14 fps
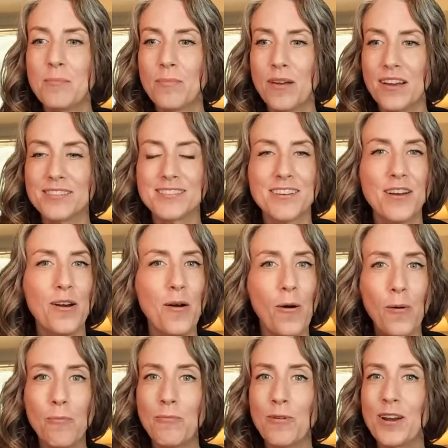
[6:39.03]
plus
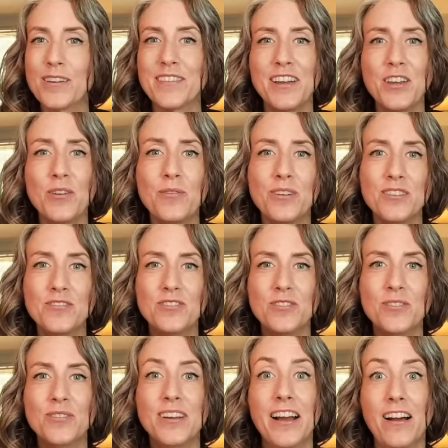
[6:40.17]
homework that you can
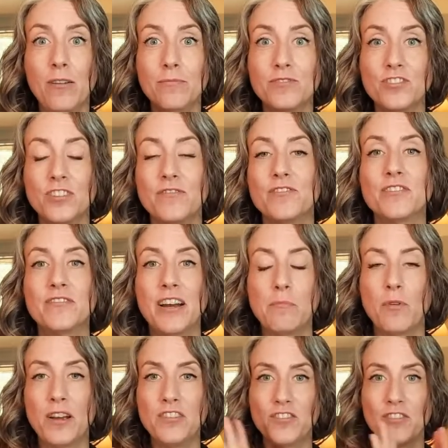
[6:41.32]
do to help shift your
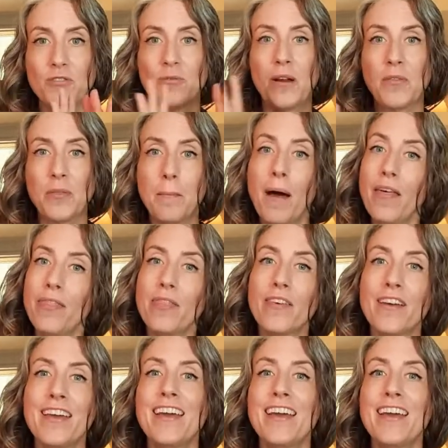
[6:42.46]
vibration throughout the month.